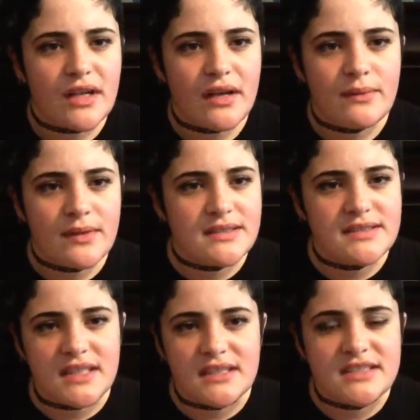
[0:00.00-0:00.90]
I want to
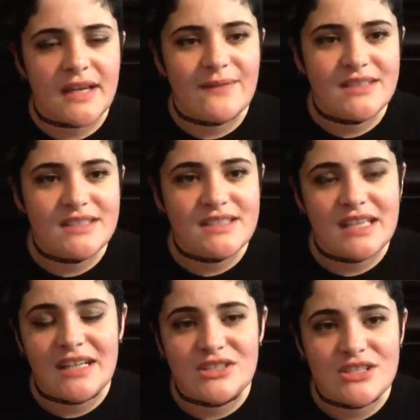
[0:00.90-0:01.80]
say, 7
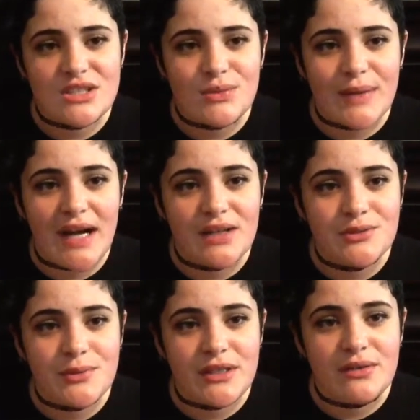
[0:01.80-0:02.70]
stages
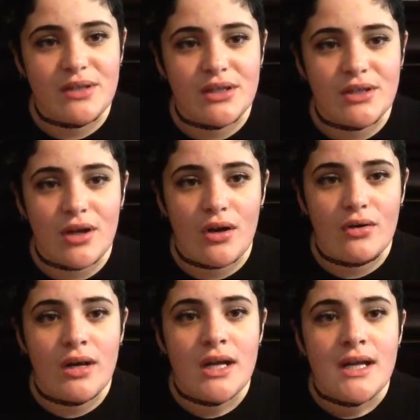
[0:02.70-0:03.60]
around where you can
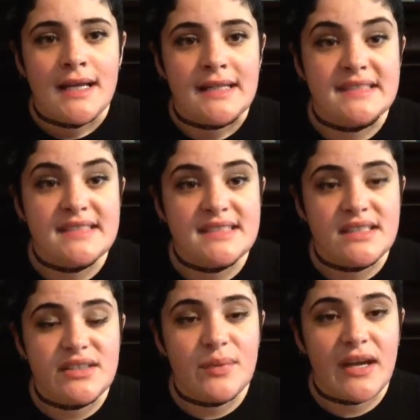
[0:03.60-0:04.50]
go and
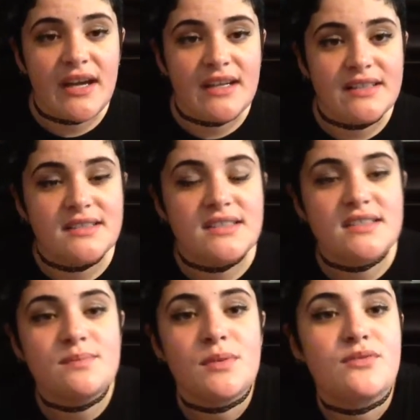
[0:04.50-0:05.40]
see
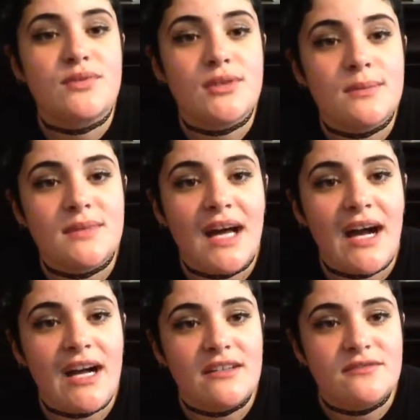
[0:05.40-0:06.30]
bands perform
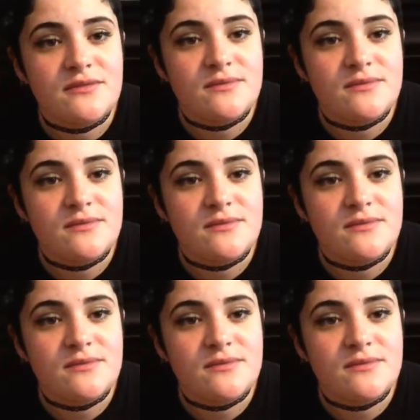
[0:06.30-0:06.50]
live.